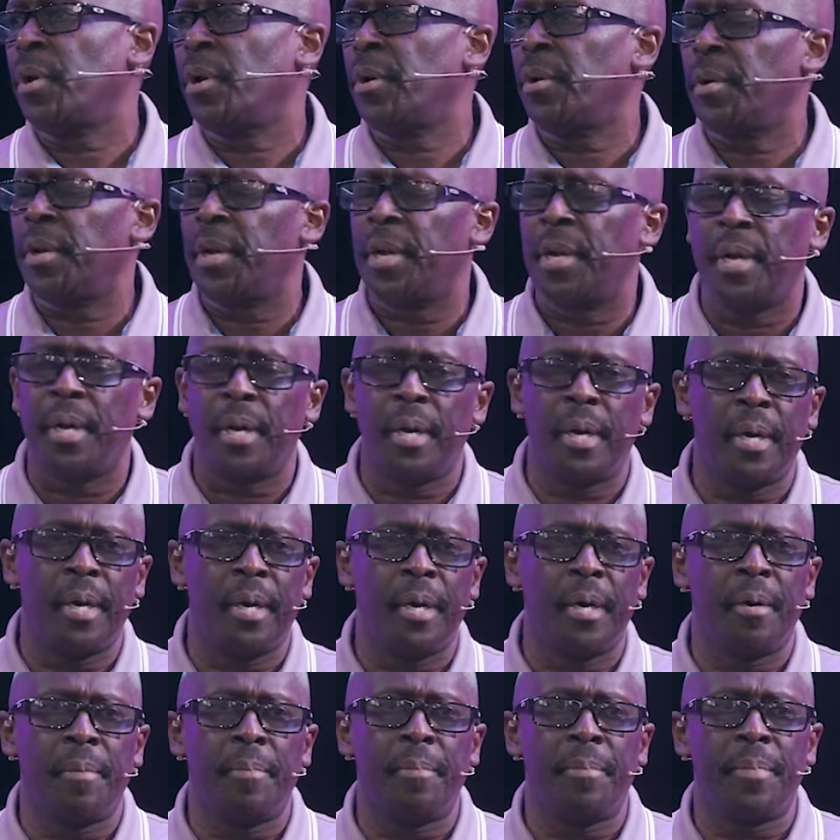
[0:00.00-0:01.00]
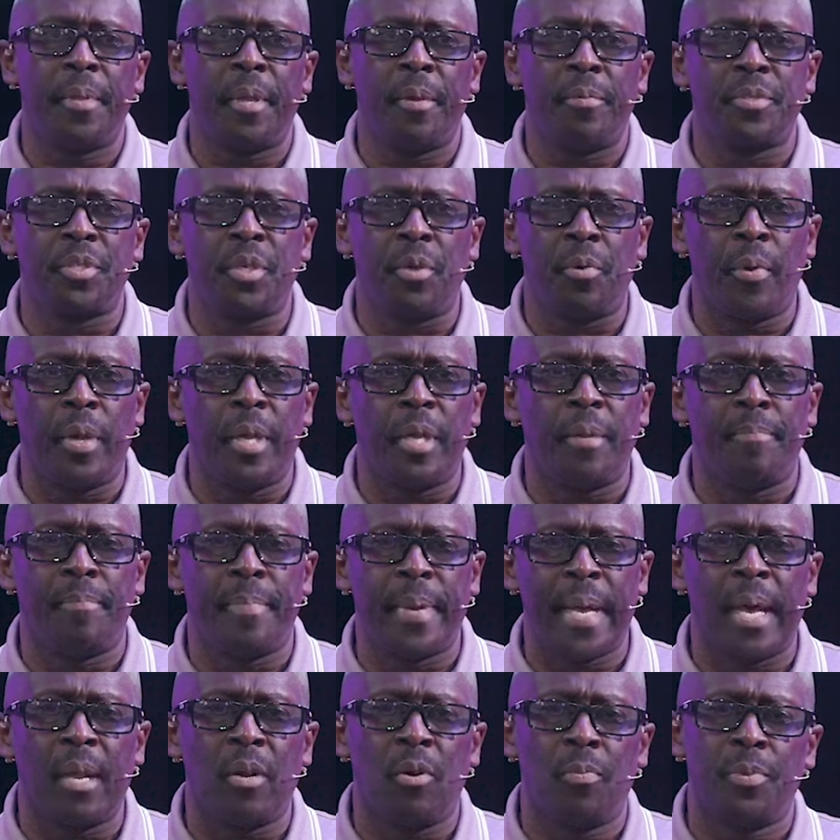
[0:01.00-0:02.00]
where there was a
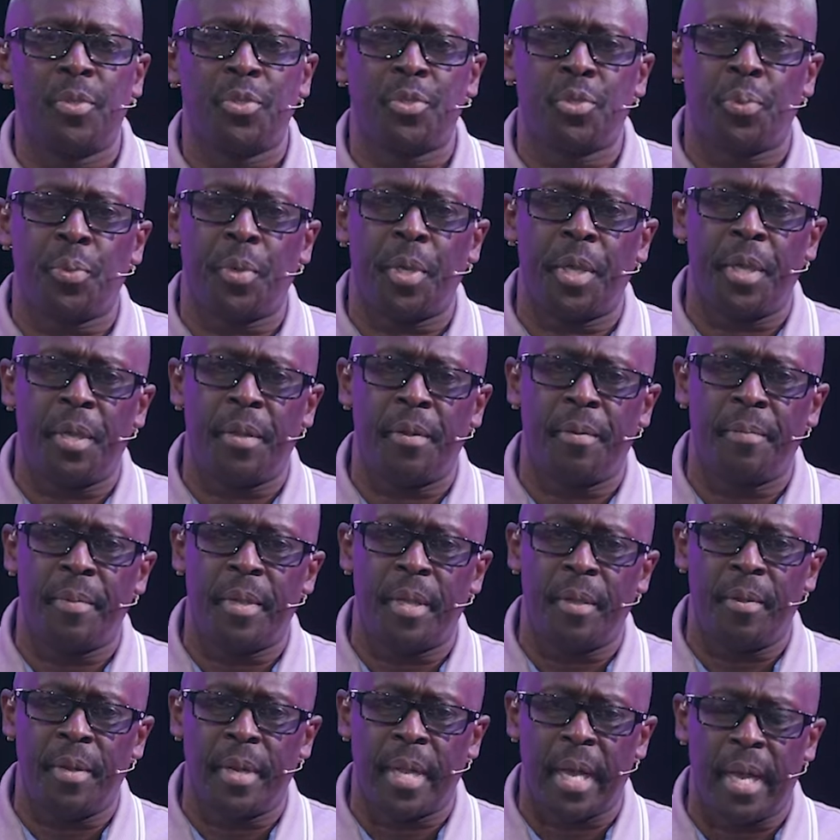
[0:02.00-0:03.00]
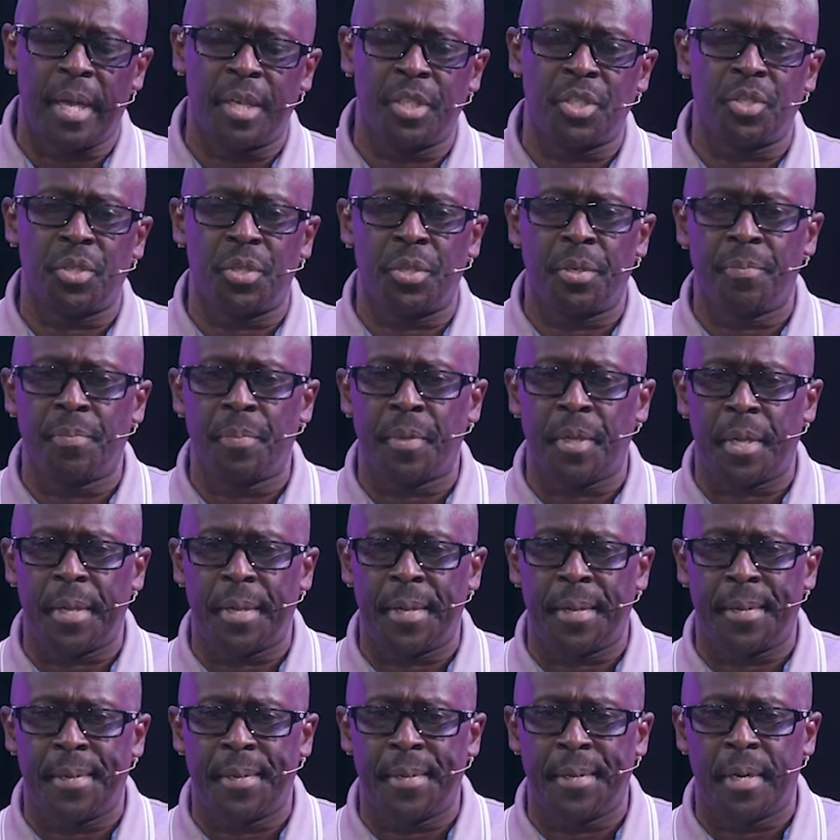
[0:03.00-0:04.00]
great battle between Elijah
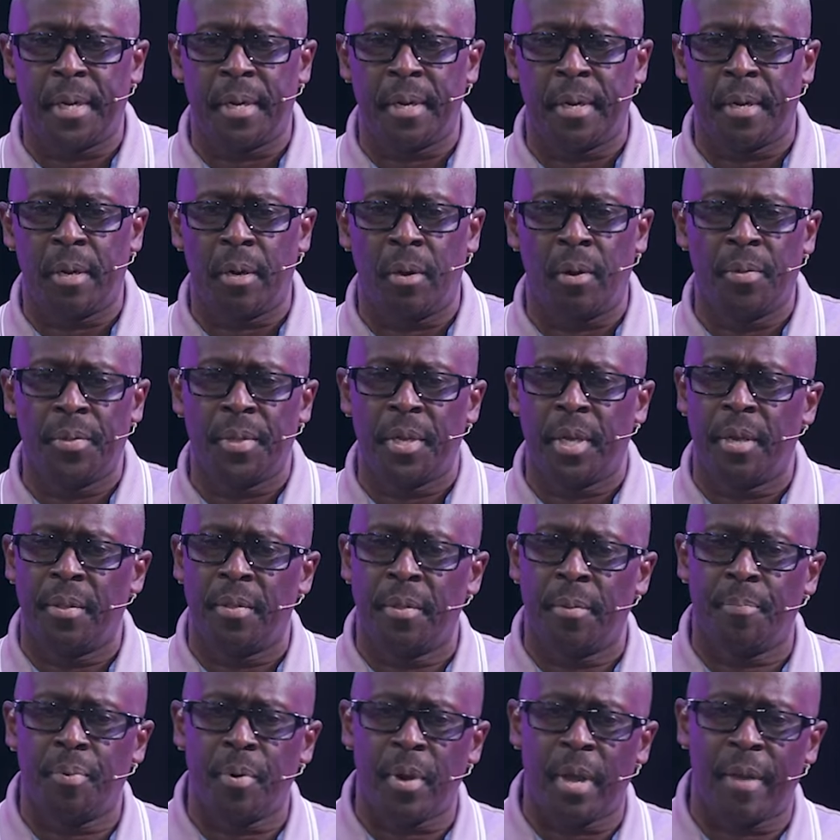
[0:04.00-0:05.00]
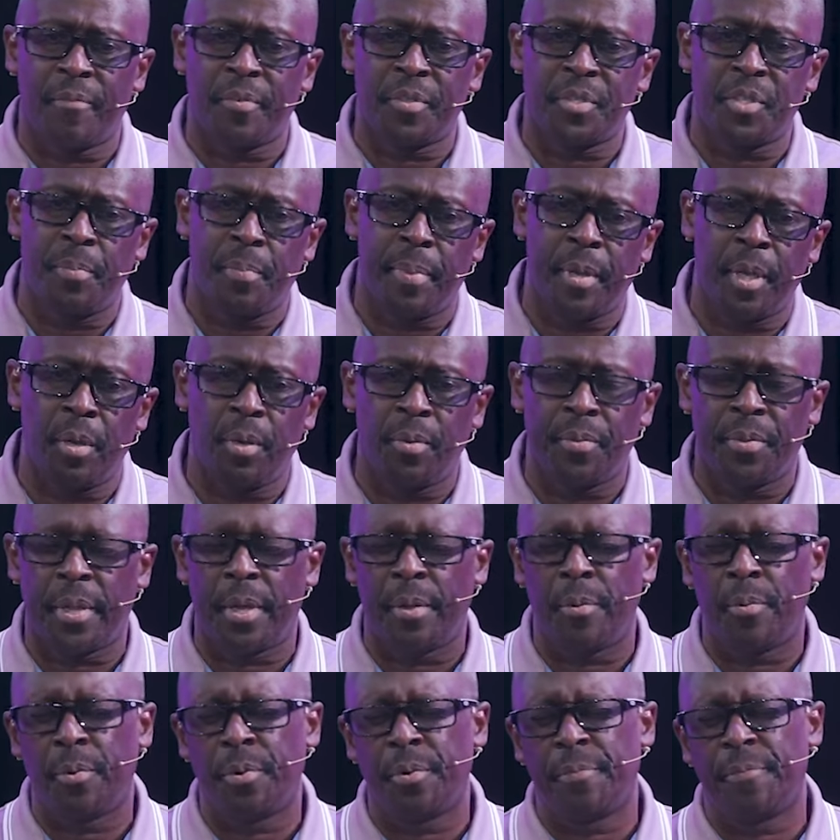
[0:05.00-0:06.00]
and all the other prophets of Baal.
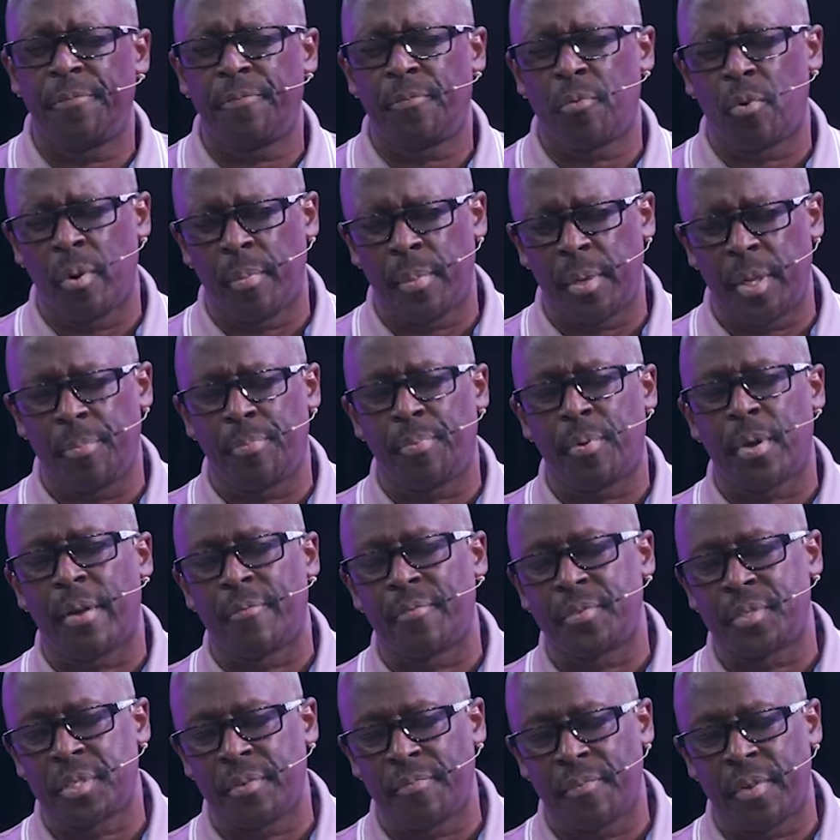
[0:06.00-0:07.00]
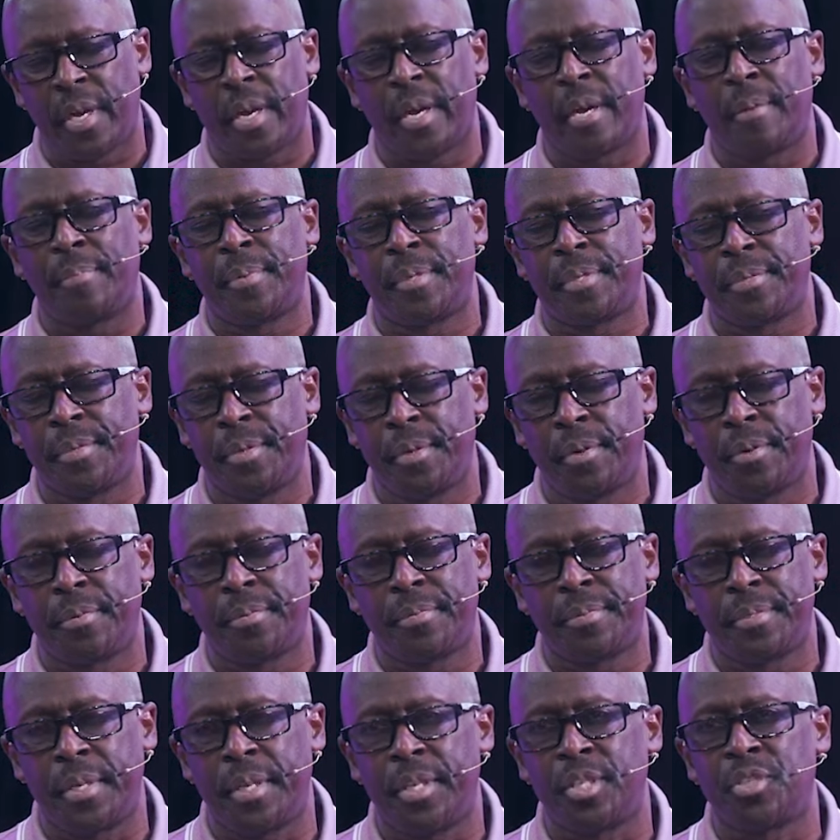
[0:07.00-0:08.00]
They were formerly prophets of God, but, you
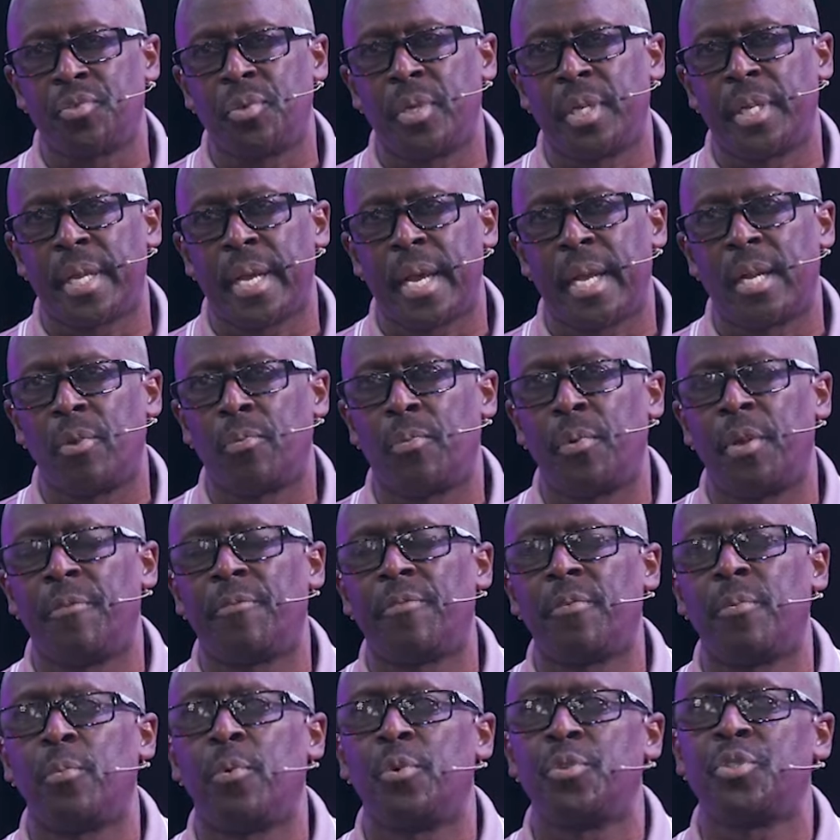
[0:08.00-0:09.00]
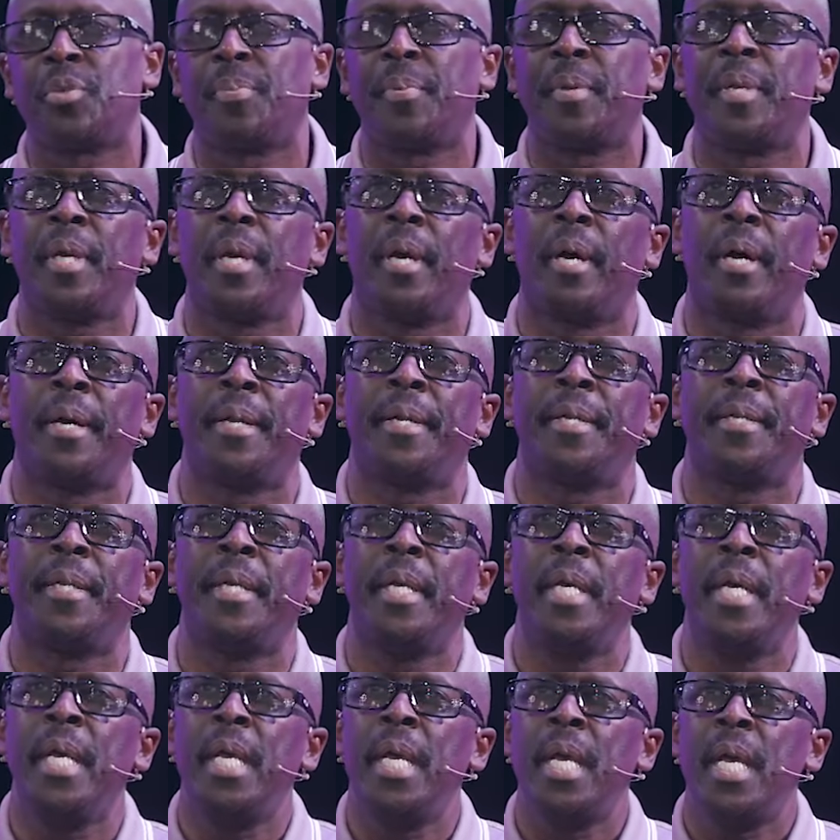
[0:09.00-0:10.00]
know, Israel had gotten away from worshiping God.
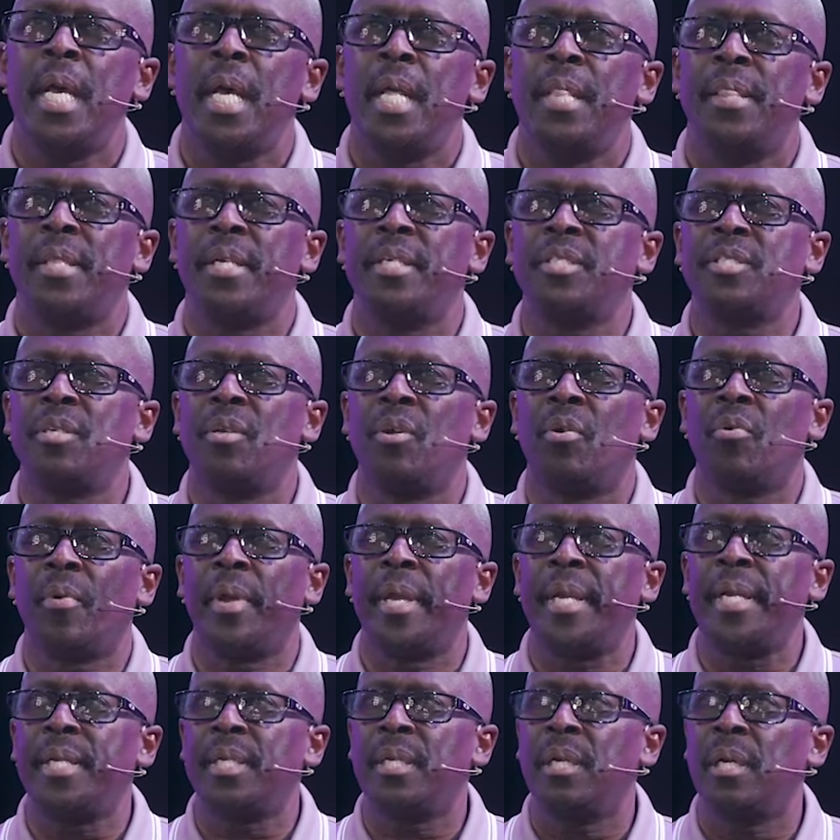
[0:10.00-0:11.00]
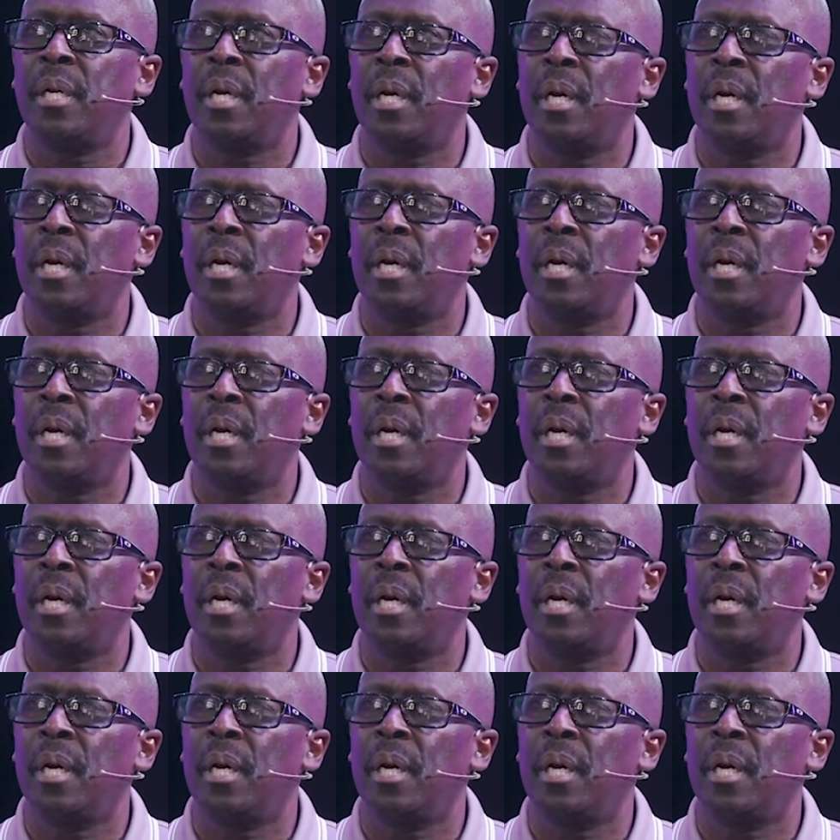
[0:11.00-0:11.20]
And this great